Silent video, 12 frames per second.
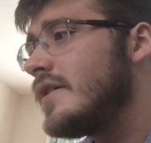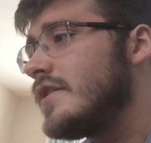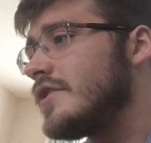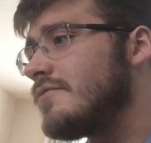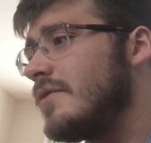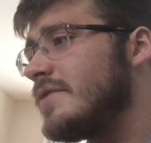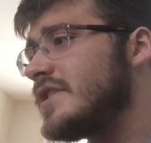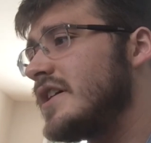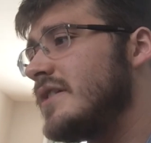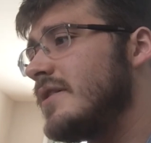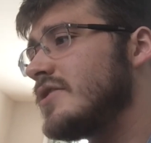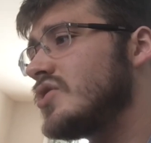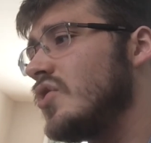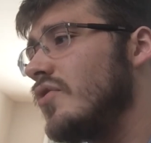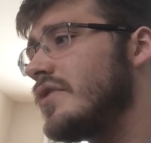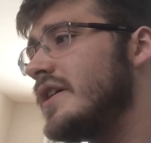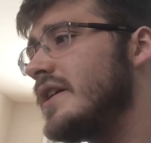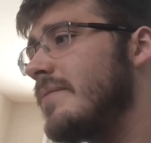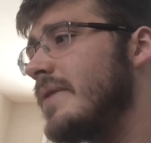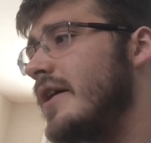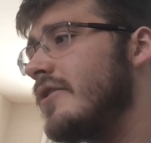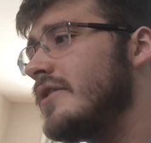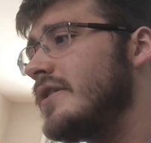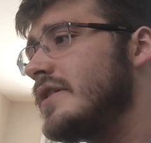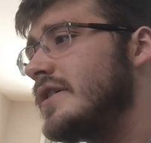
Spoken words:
There's one bit saying about talking about